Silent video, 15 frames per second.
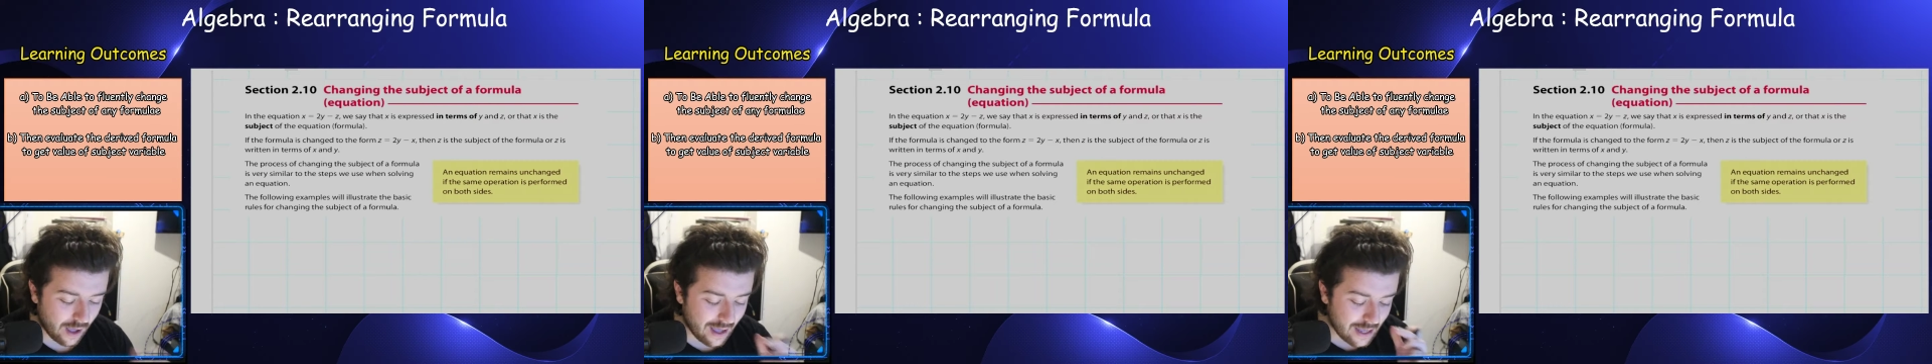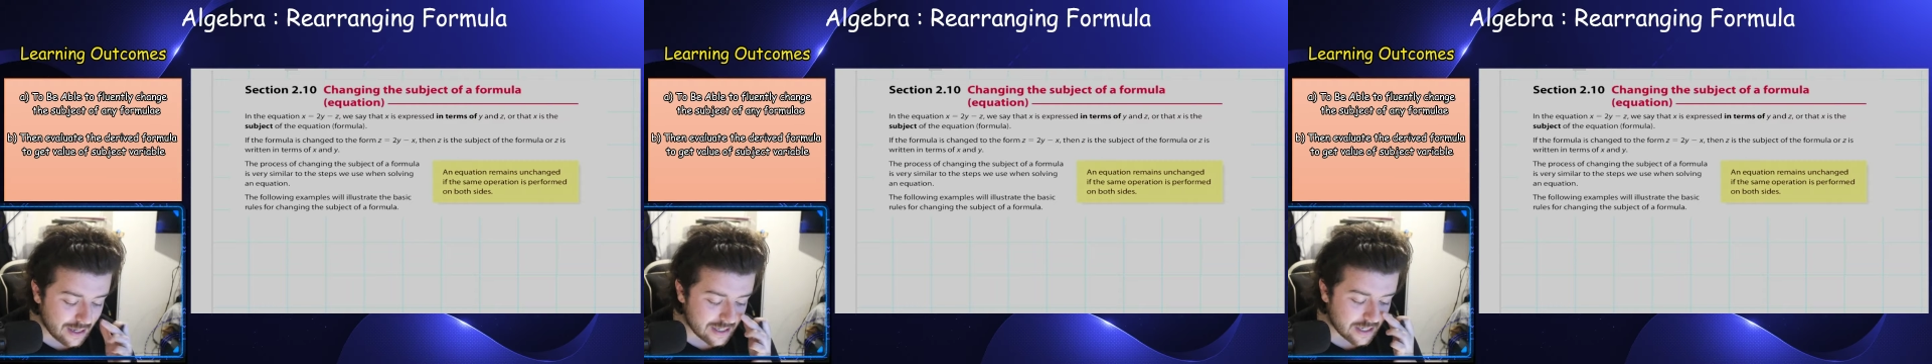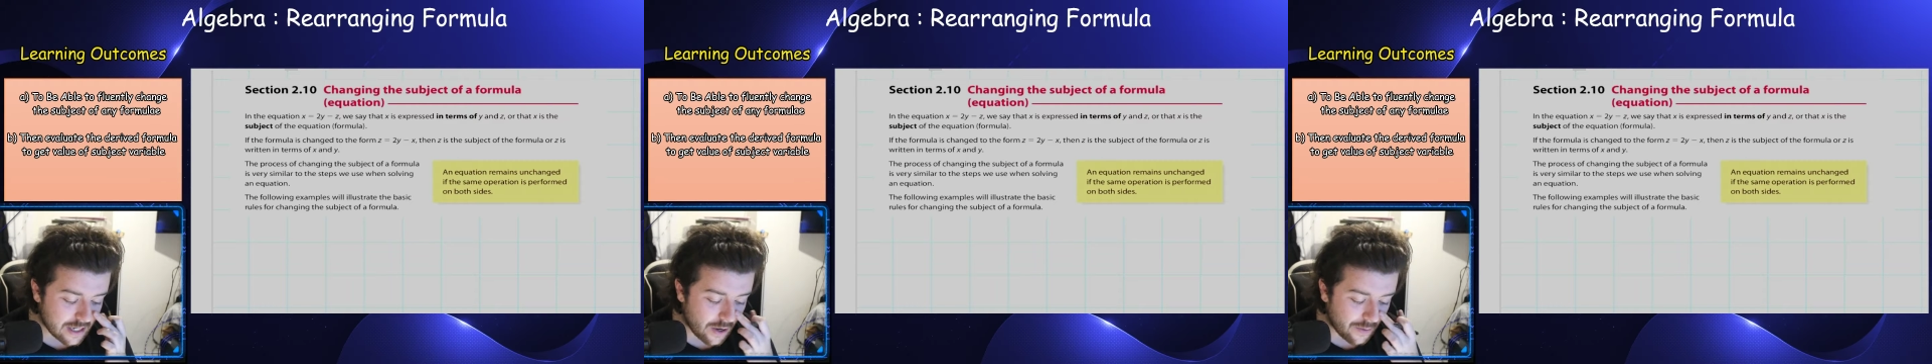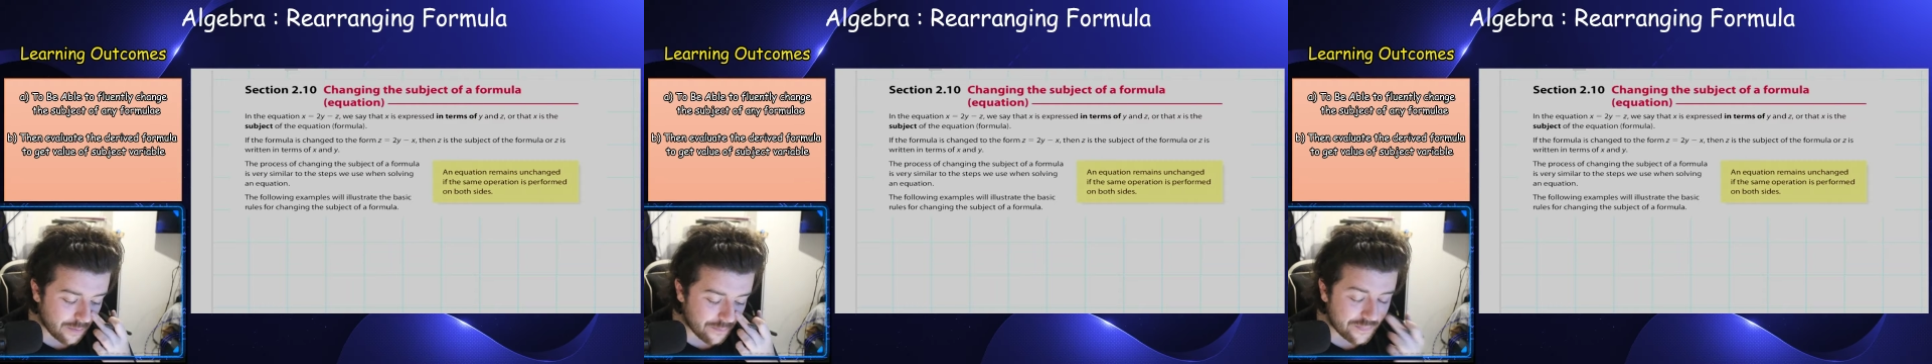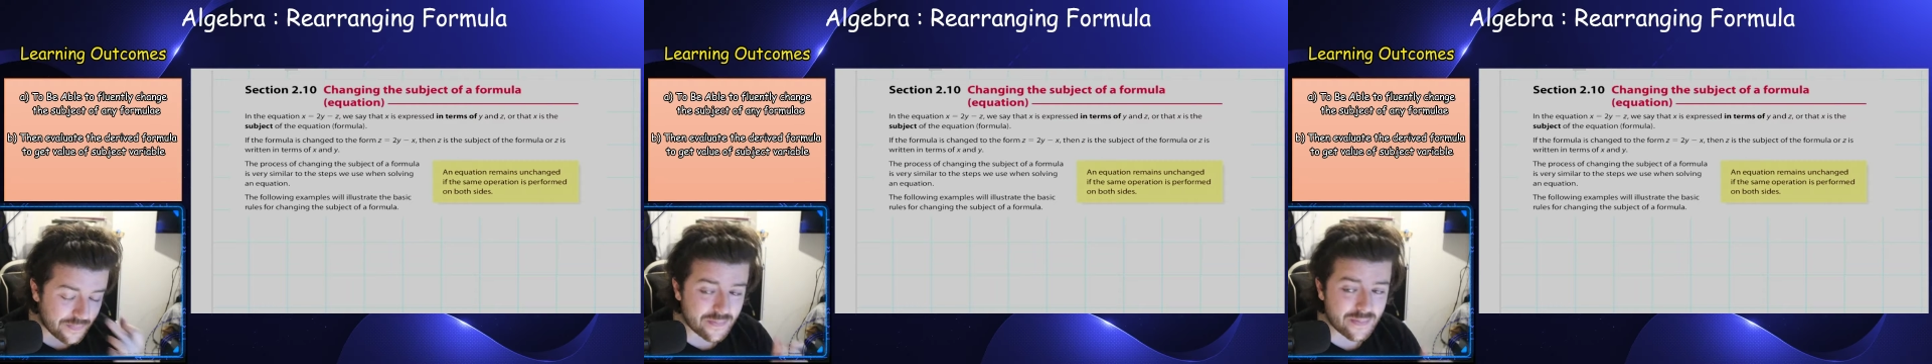So,
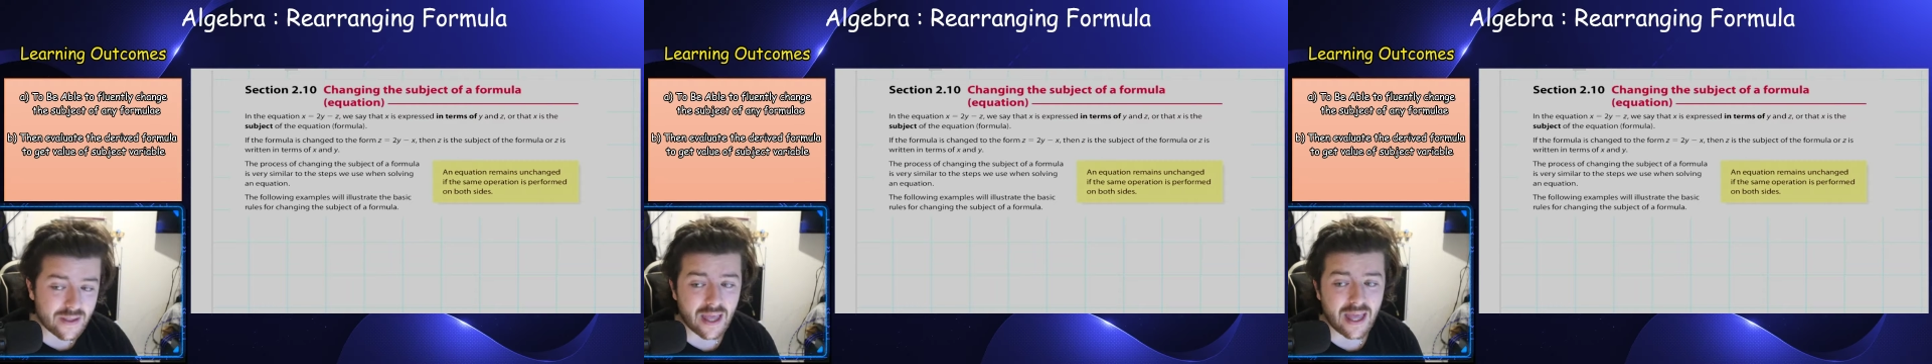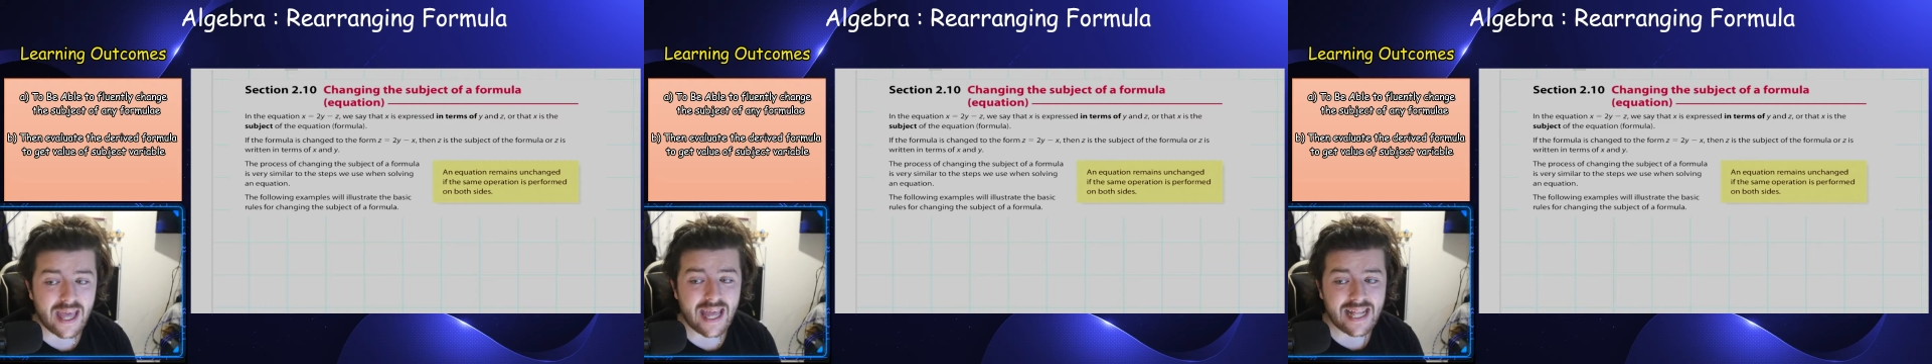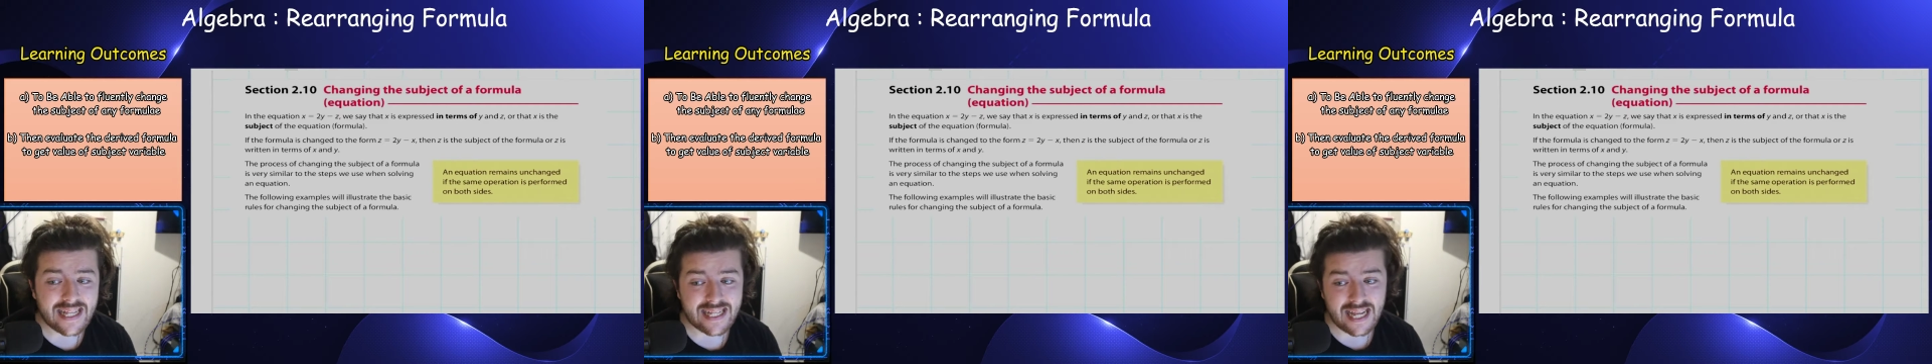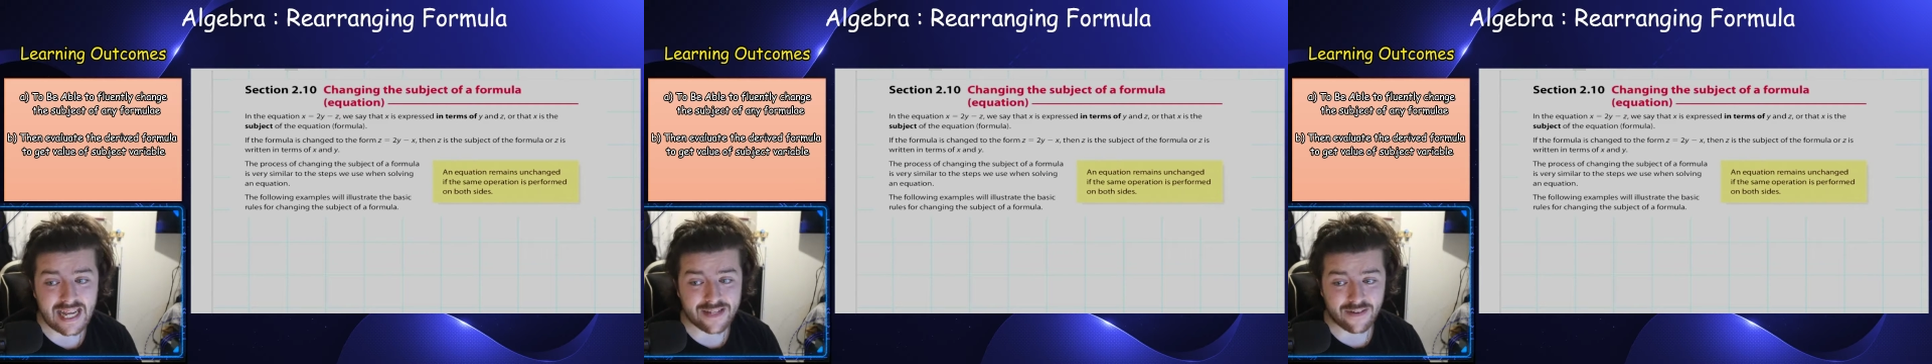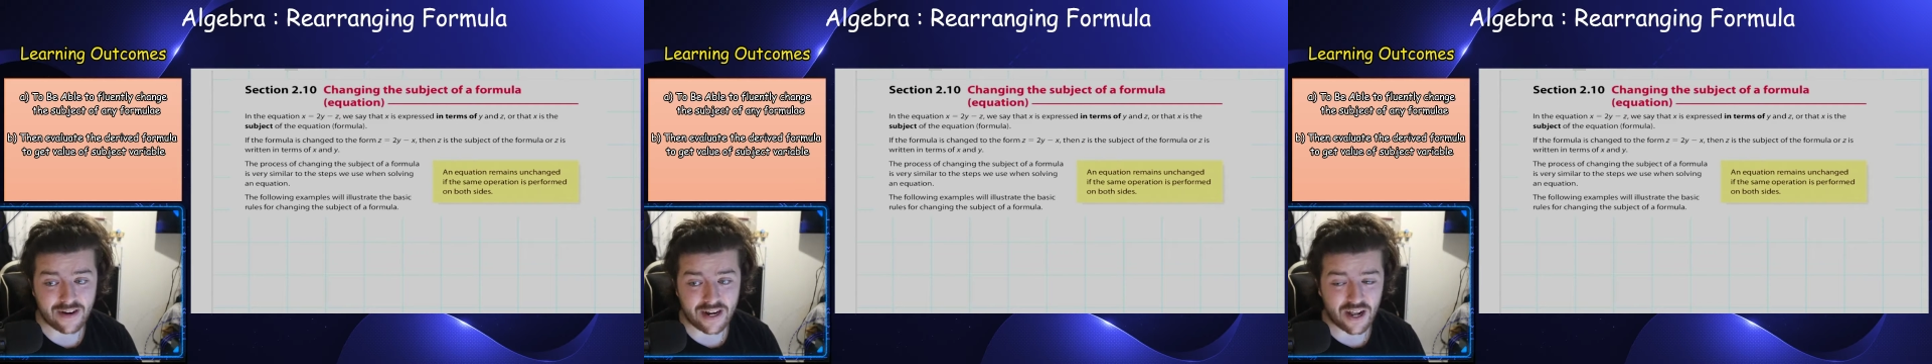today's
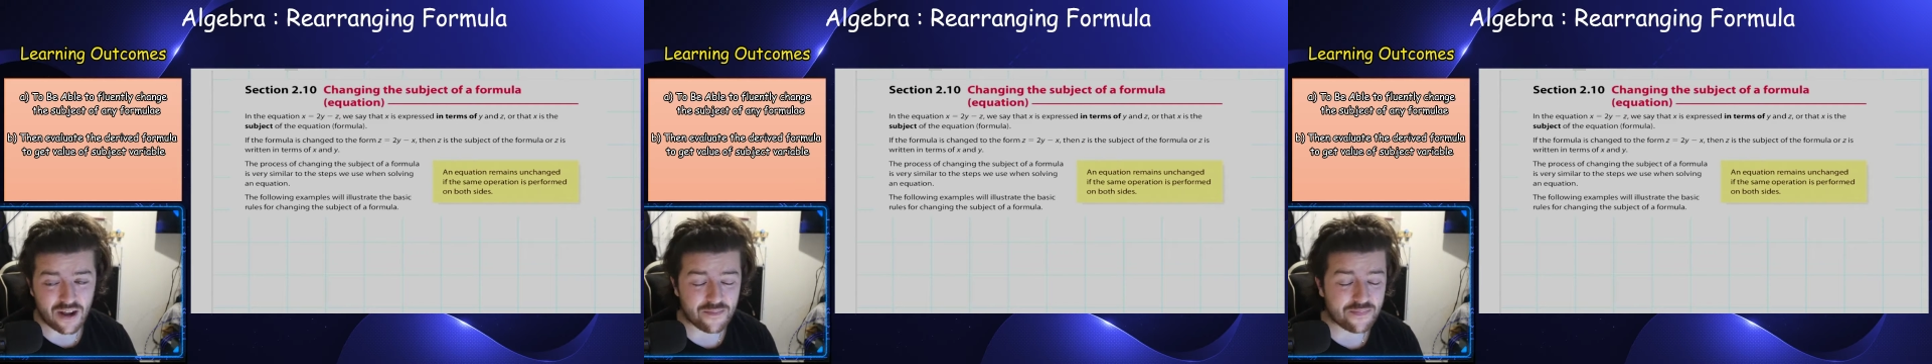video,